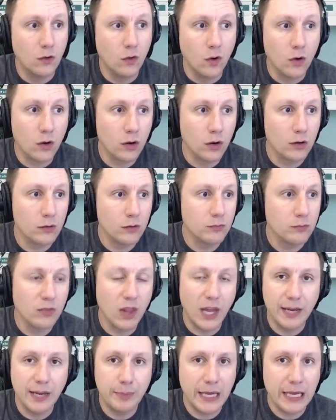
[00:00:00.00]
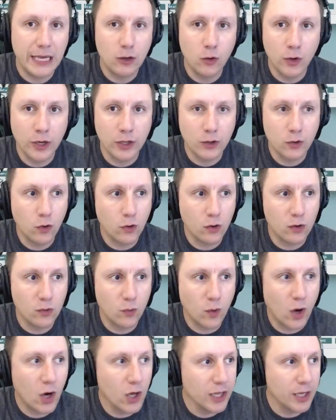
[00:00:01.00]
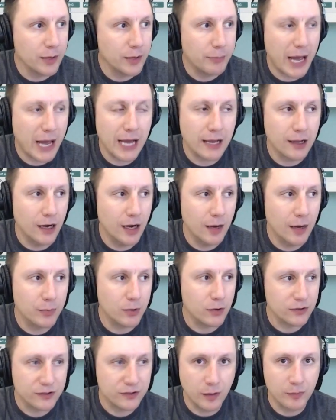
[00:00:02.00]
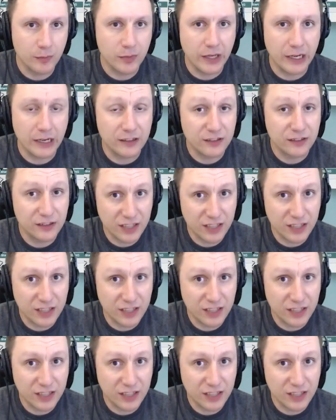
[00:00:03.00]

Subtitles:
or LightPayCoin Core wallet backup or something.